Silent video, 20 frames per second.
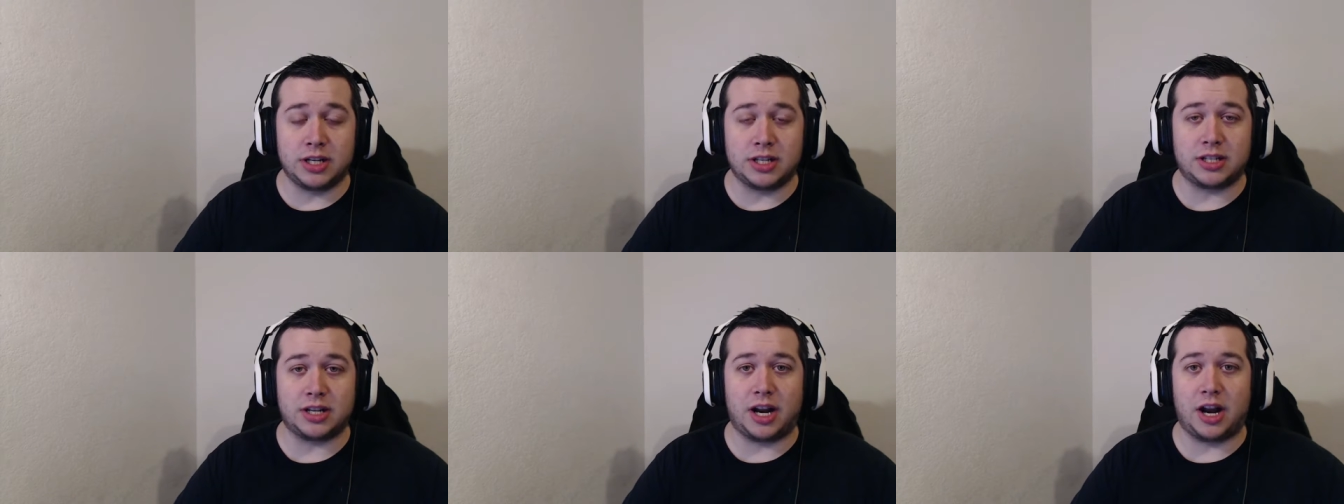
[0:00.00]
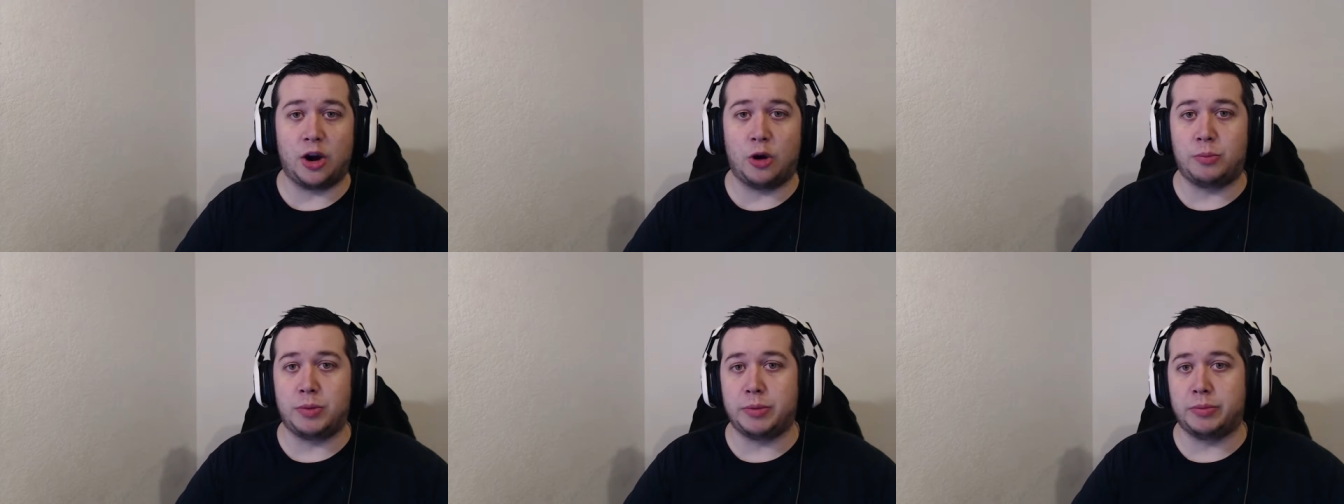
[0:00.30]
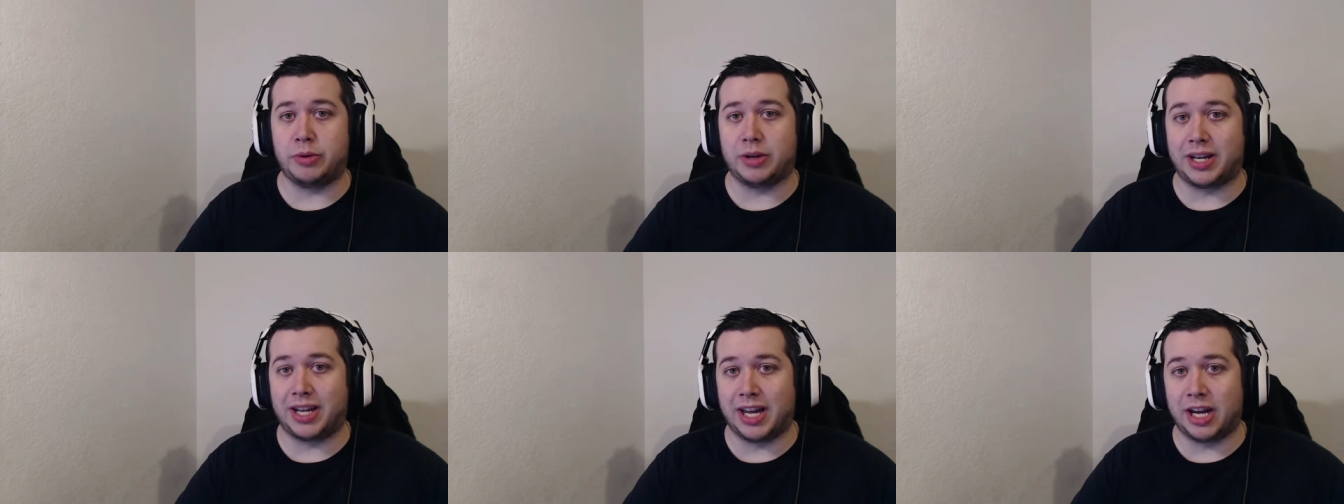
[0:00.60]
and I hope people
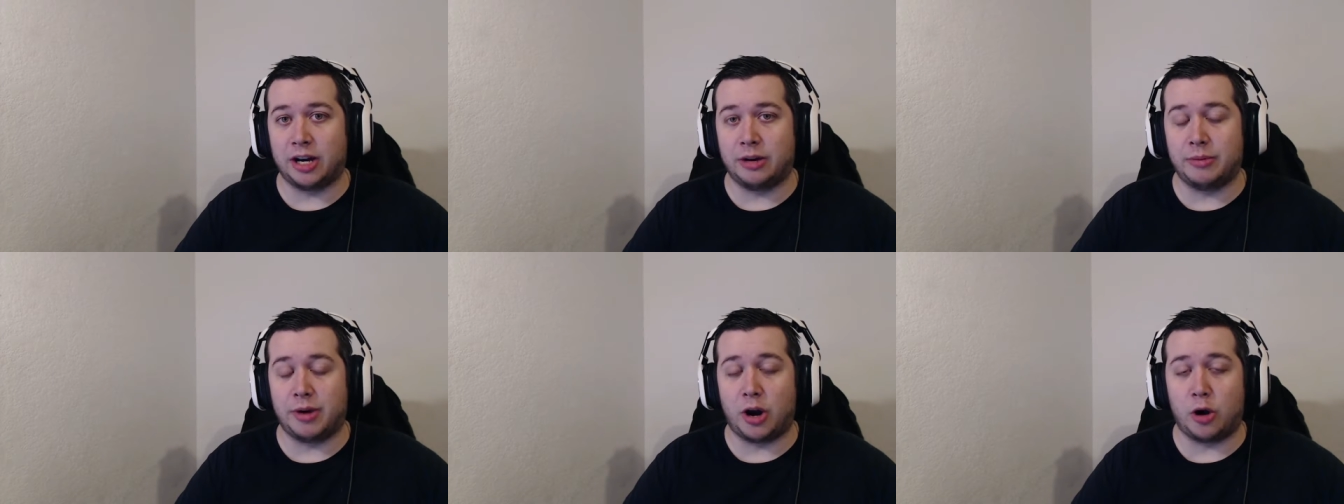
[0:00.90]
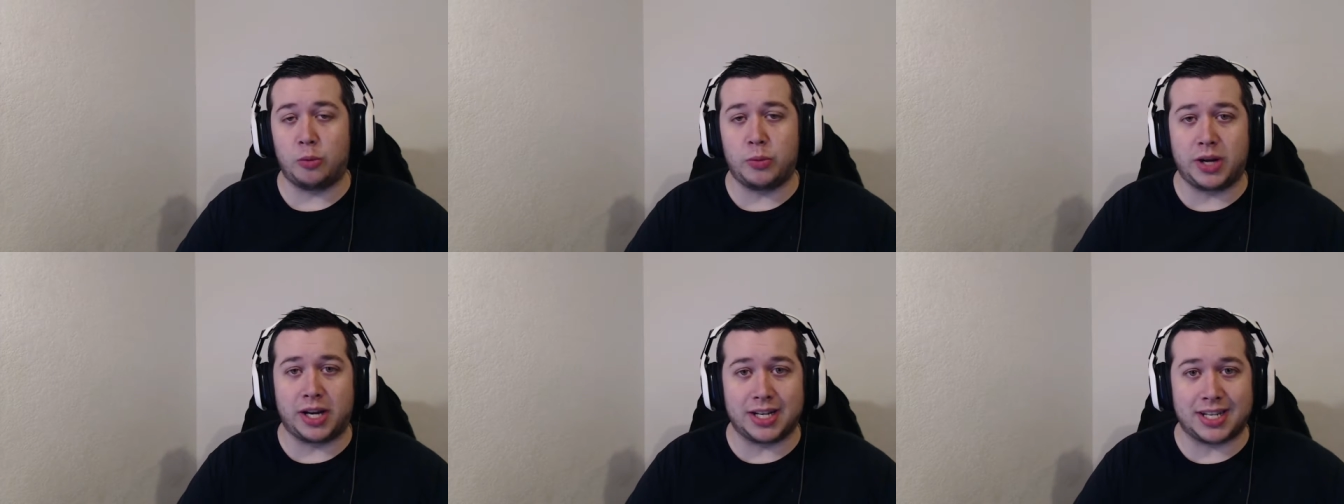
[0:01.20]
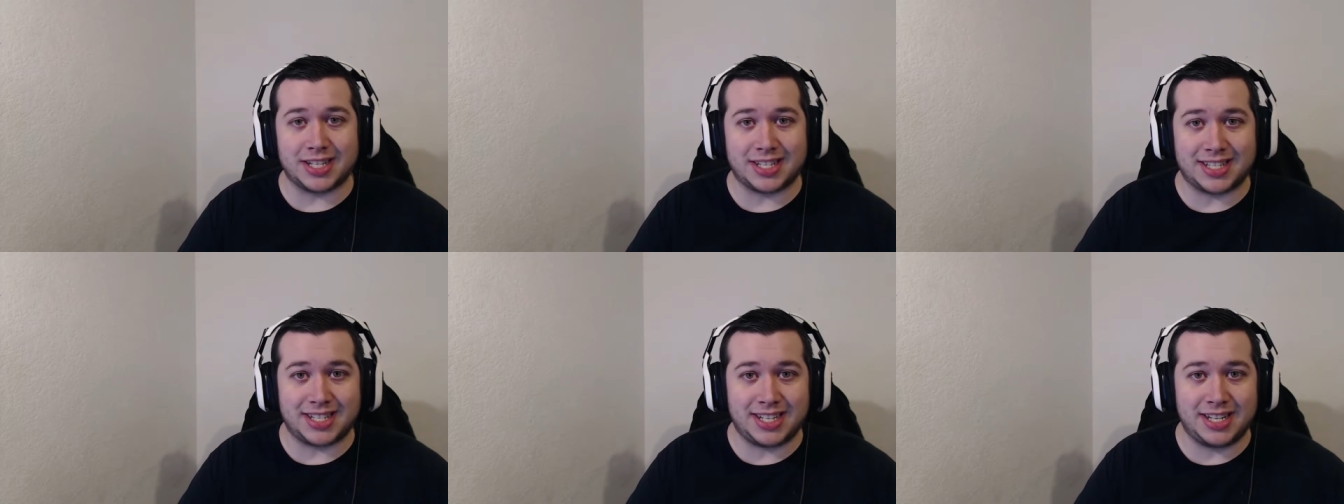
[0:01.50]
get them, and I hope we get to
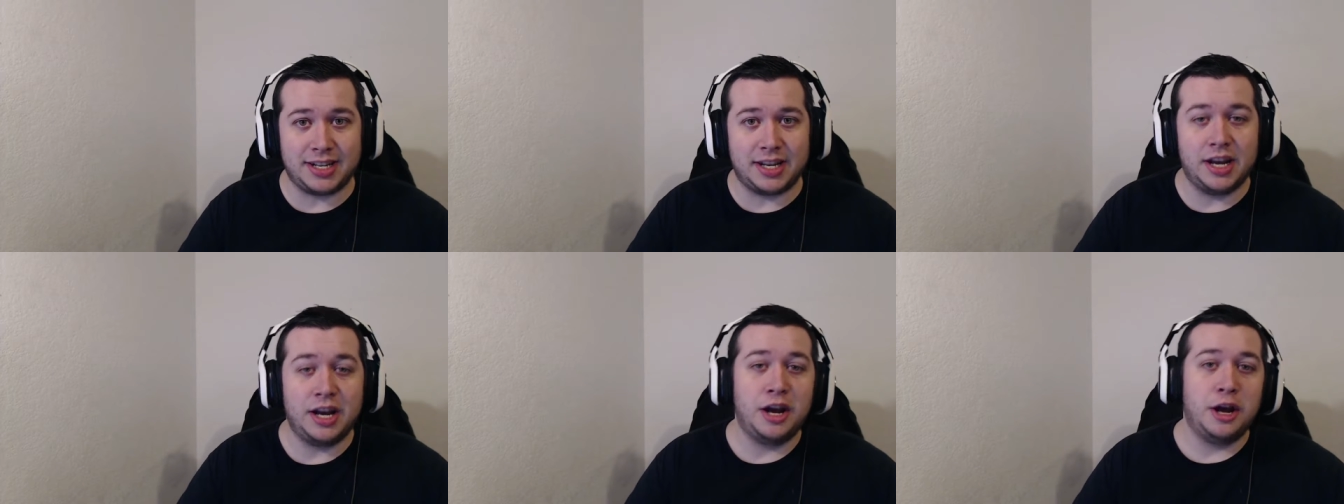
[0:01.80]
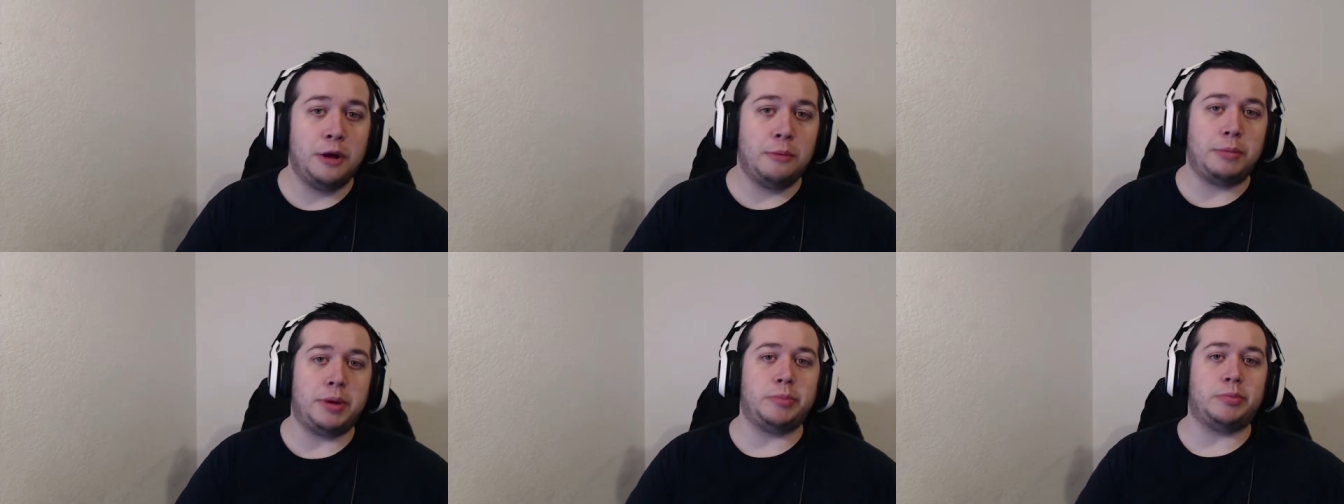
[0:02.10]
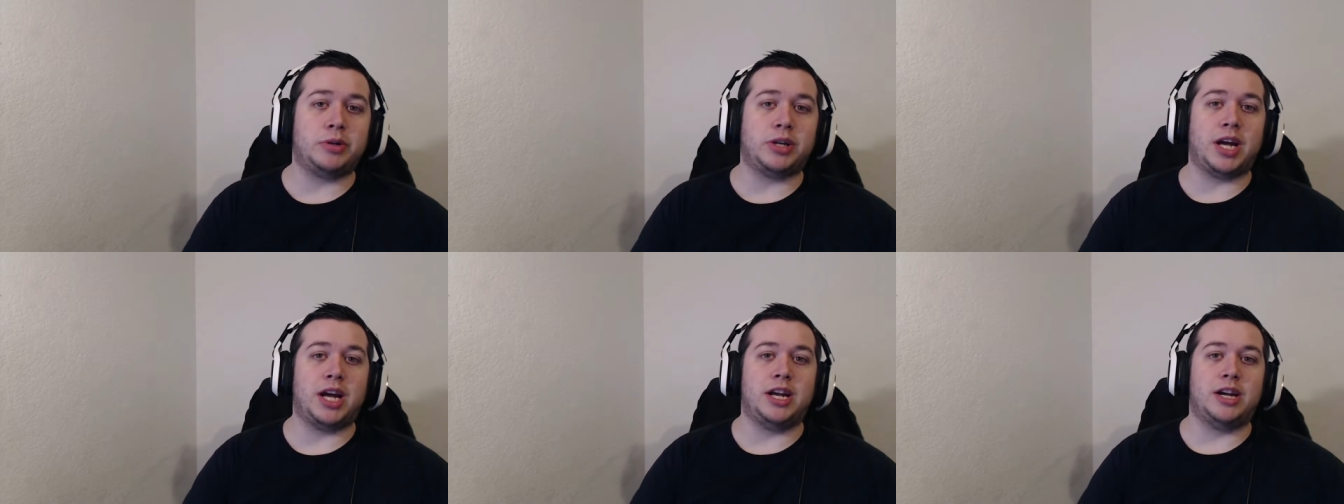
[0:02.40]
see people
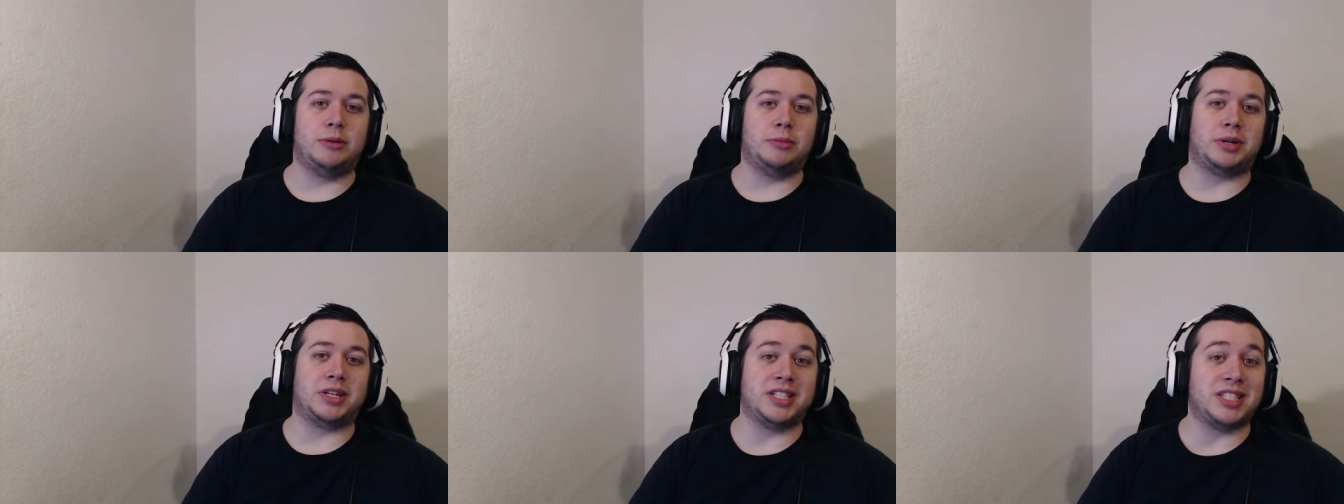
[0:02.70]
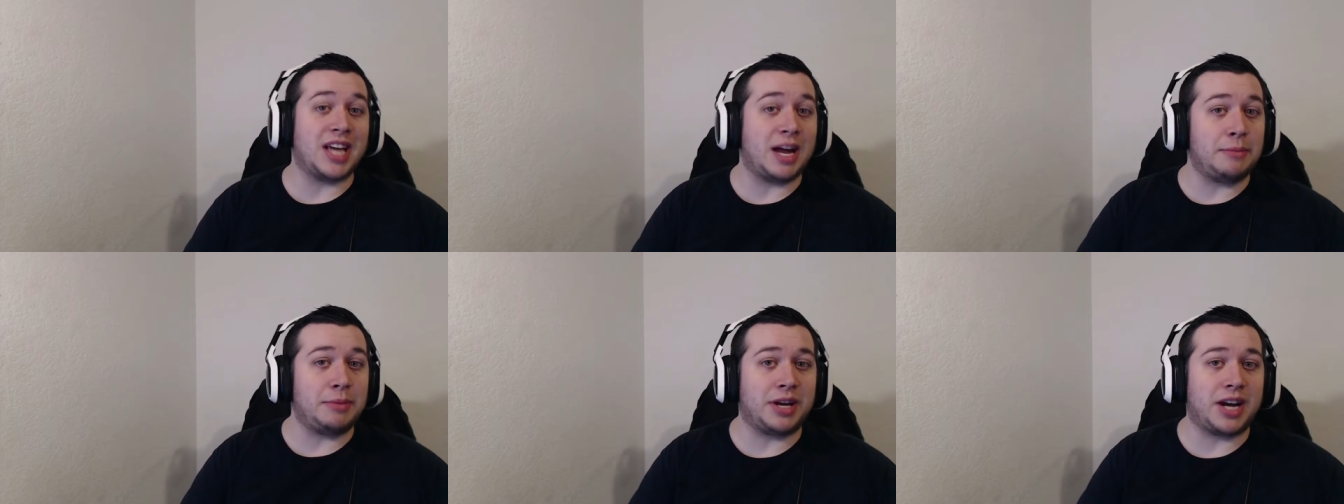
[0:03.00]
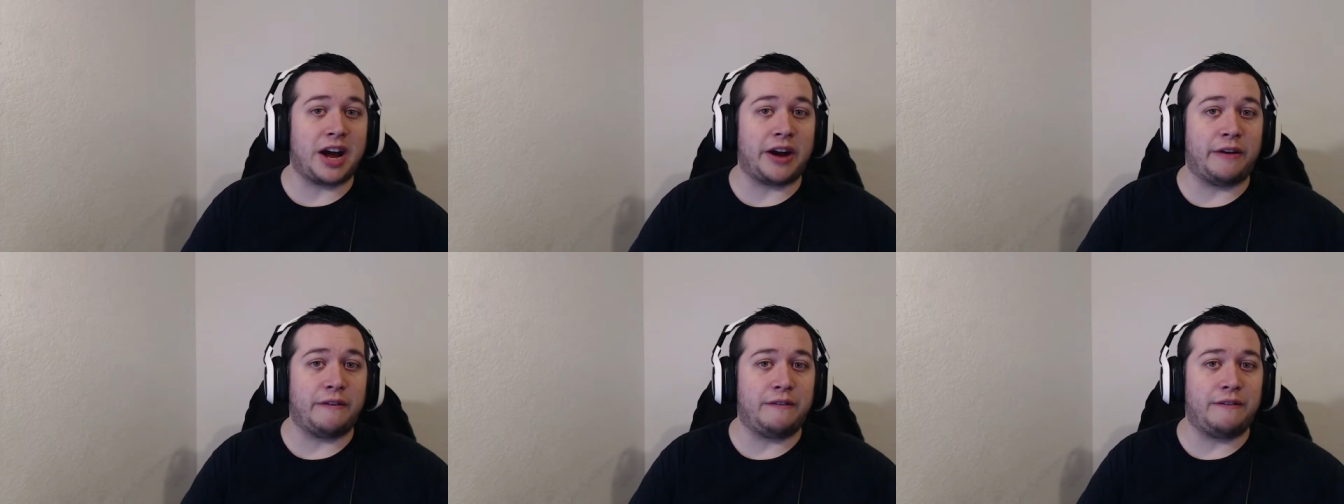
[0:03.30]
getting them, because that'd be kind
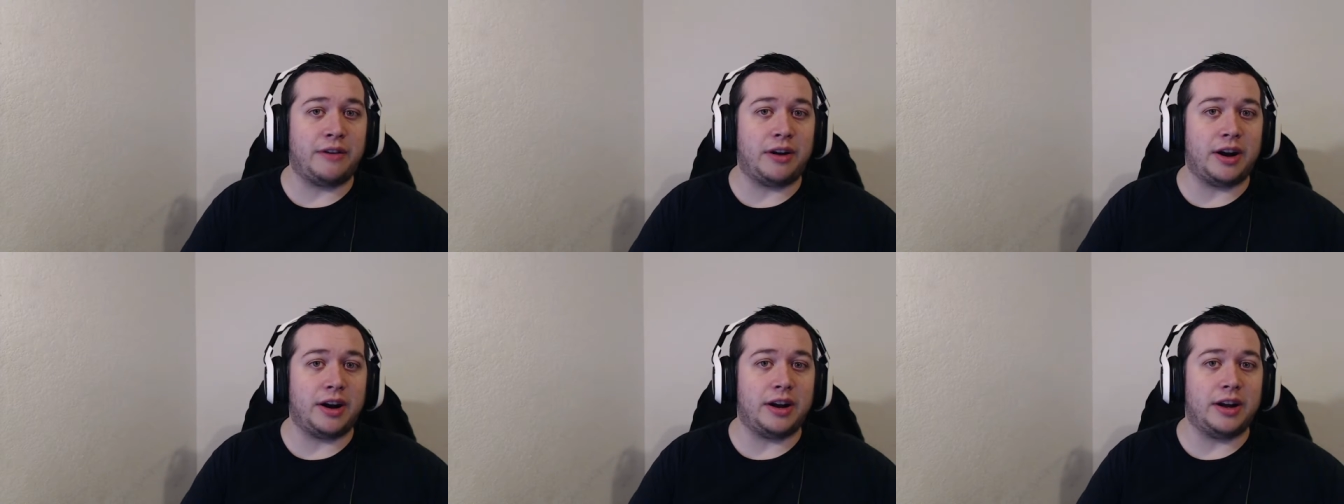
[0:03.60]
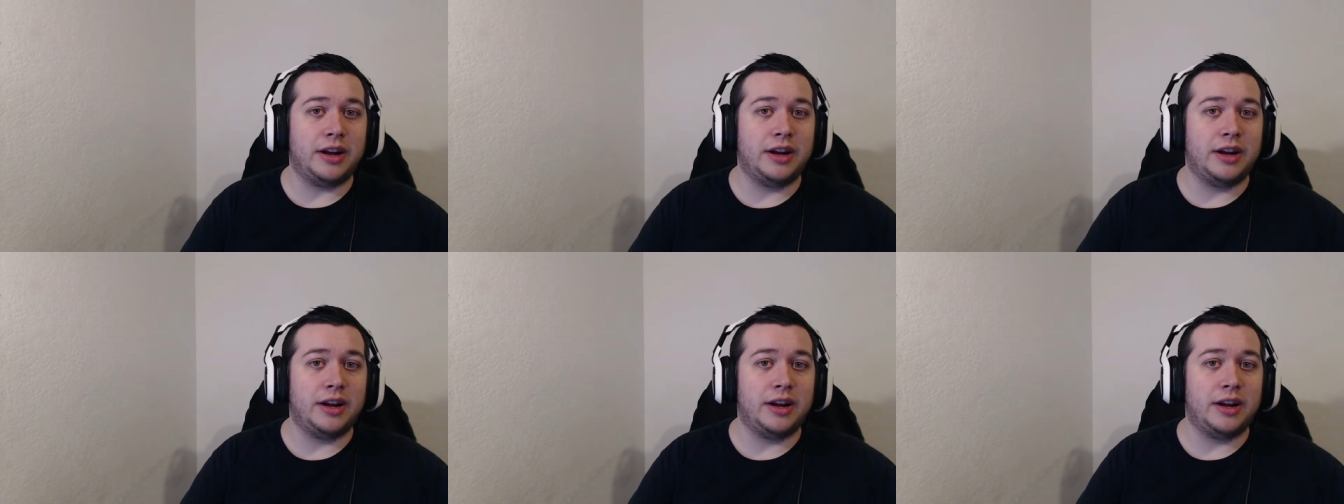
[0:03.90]
of fun.